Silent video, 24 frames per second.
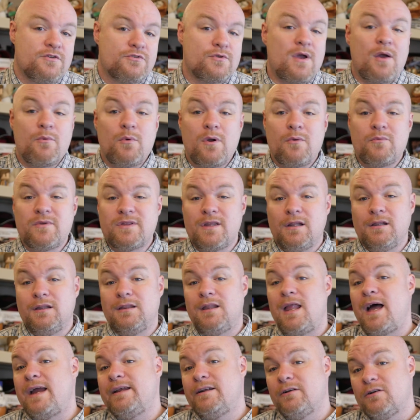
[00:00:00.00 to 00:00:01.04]
So I went with a
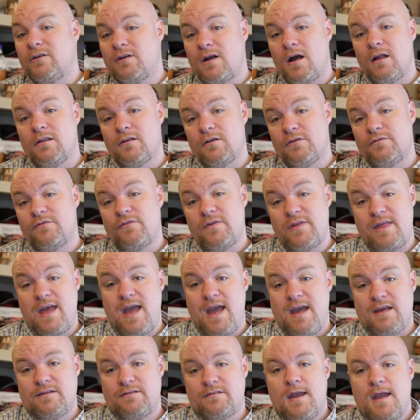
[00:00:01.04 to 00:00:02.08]
lighter color for
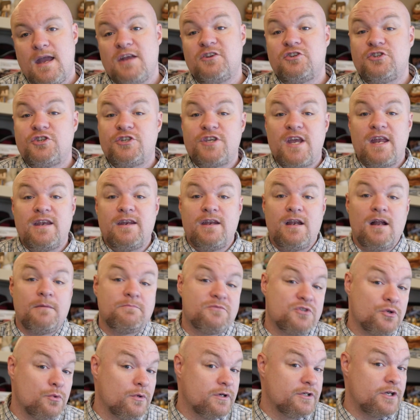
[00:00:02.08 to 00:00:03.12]
that and shaded up
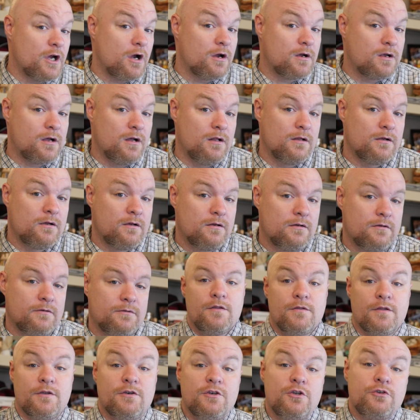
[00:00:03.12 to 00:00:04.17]
to a dark color.
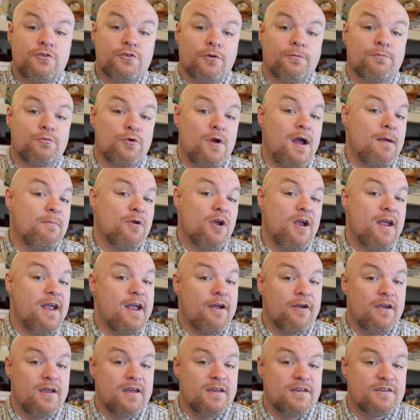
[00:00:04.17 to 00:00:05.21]
The neutral primary
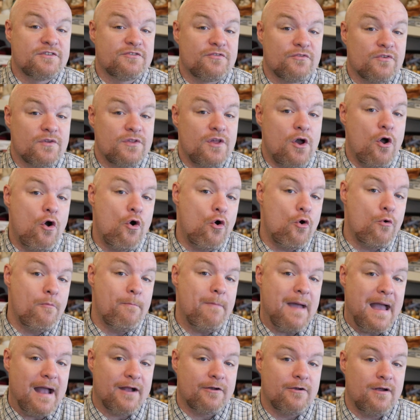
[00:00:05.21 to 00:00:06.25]
area is for the
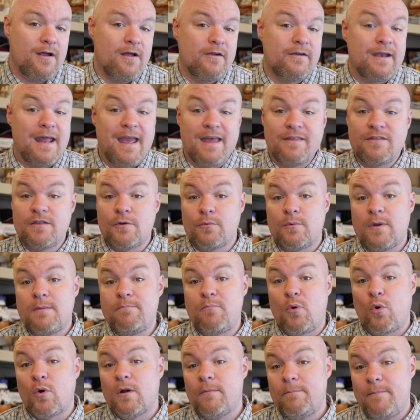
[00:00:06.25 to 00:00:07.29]
home background and the
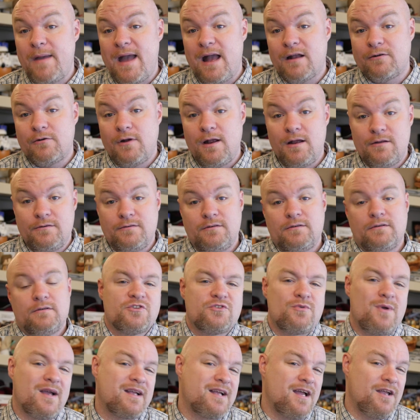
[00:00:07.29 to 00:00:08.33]
report background.
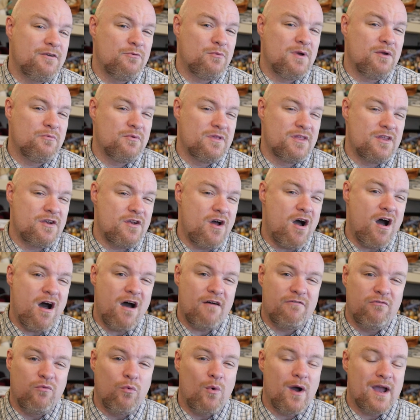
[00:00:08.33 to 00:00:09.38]
So I kind of went with an
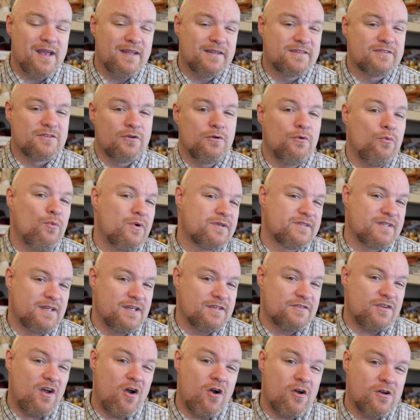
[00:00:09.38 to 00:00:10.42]
off-white so it wasn't
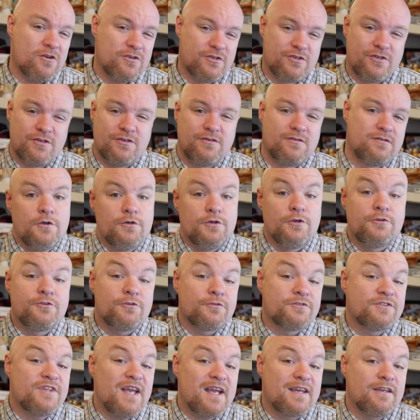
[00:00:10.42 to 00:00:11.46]
as harsh.
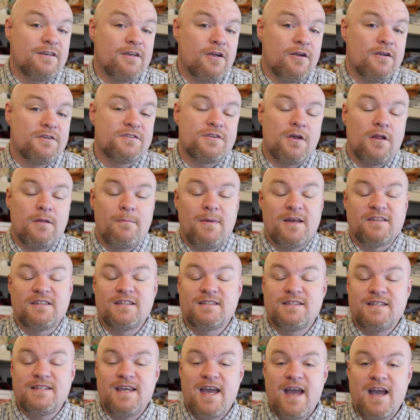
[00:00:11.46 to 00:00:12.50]
Neutral secondary is all about
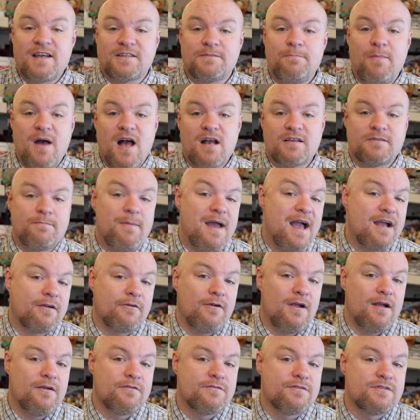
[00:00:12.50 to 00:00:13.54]
the text box
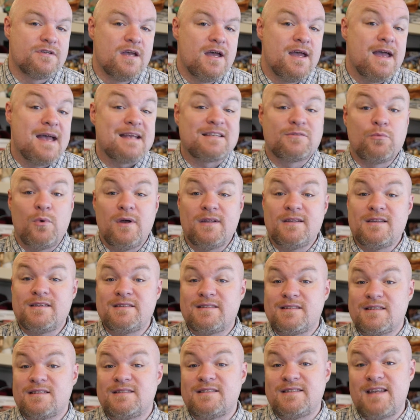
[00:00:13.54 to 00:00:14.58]
backgrounds as well
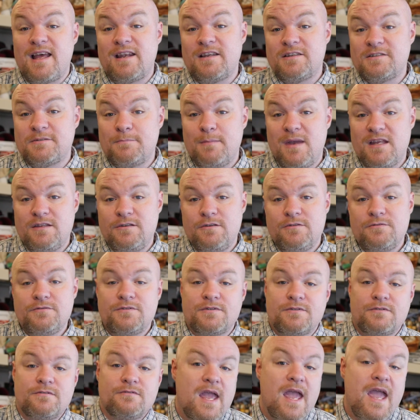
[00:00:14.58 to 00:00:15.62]
as the settings
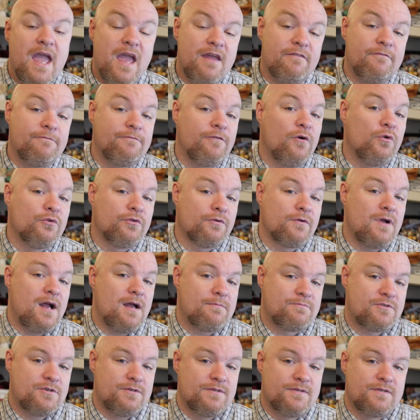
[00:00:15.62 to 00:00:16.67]
menus and folder
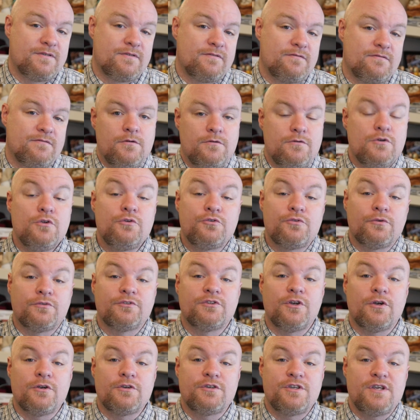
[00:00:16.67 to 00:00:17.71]
options. Neutral
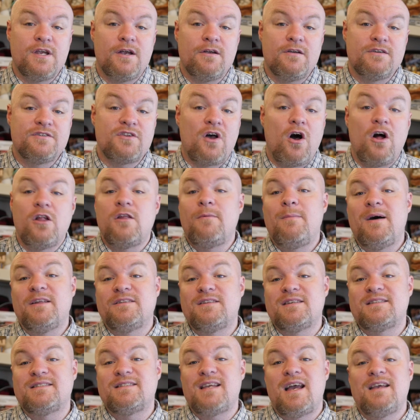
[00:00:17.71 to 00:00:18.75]
tertiary is all about
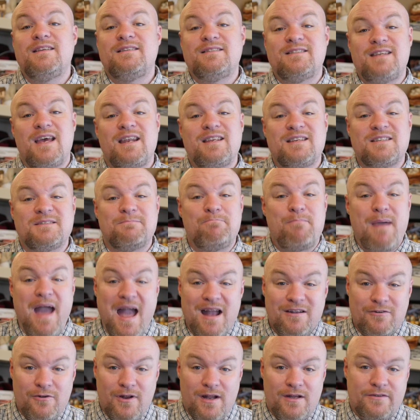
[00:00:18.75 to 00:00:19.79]
the site settings
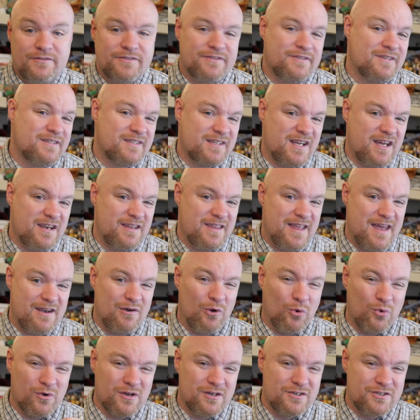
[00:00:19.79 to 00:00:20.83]
background, so it's kind of that
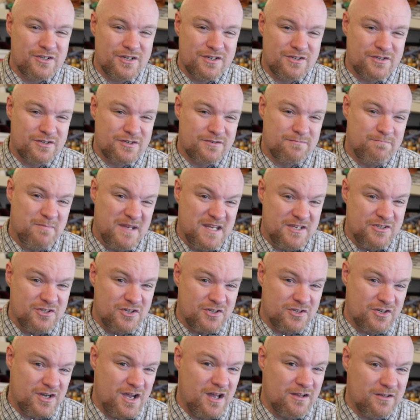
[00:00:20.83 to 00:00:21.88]
orangish,
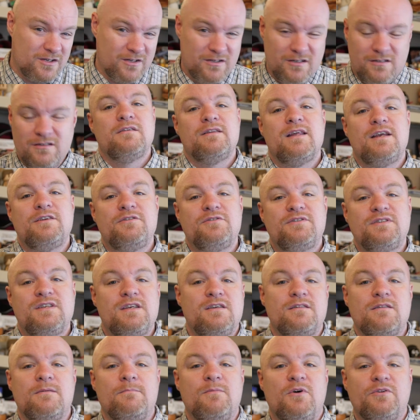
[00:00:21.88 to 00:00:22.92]
peachish color that you see
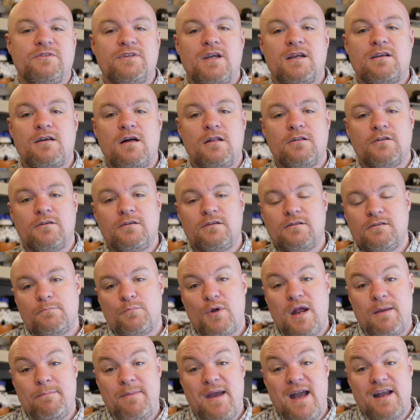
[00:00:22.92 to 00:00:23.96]
in the multicolor
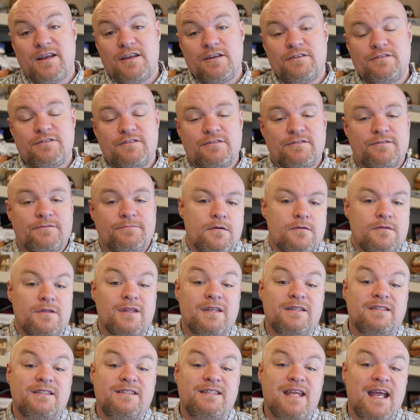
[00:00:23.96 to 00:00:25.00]
brand package.
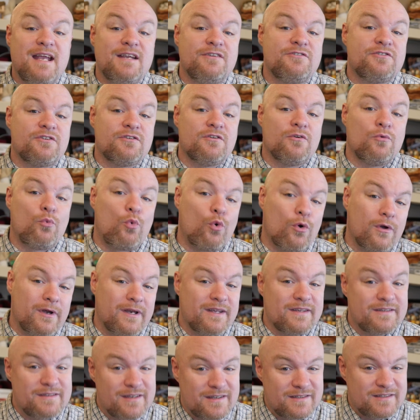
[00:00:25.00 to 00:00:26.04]
The danger,
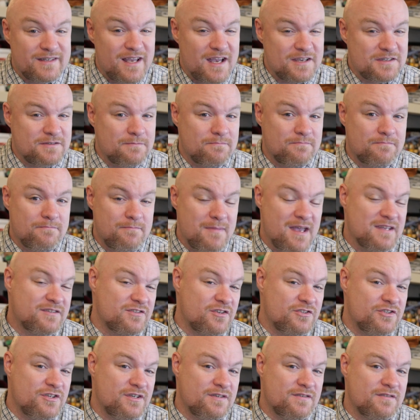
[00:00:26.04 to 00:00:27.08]
warning, success
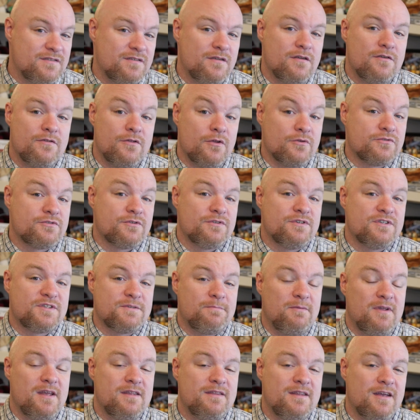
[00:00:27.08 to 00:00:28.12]
messages, those are
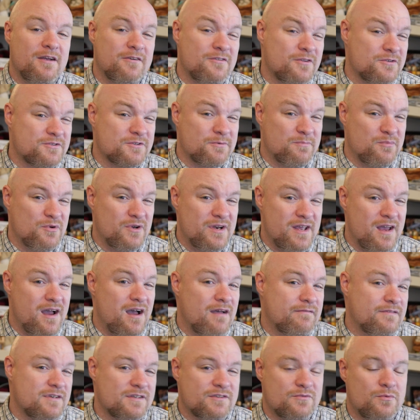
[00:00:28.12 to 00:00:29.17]
displayed there. Those are pretty
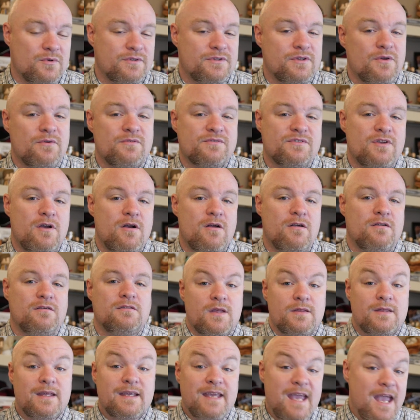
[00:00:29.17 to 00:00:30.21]
obvious what those are.
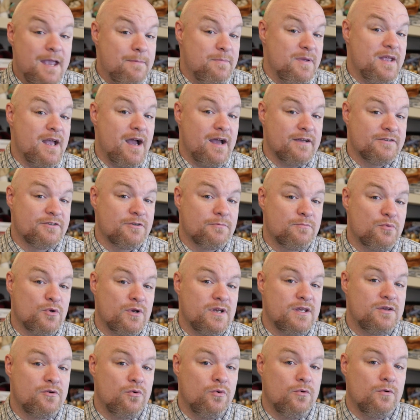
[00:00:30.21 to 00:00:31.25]
The KPIs are
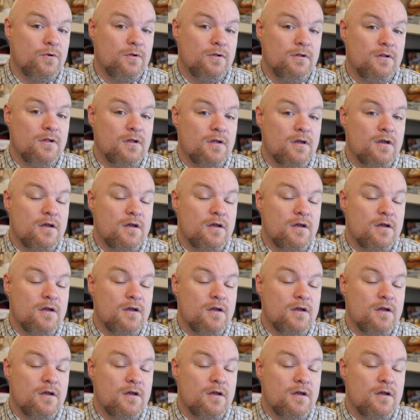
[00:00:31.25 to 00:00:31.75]
pretty cool.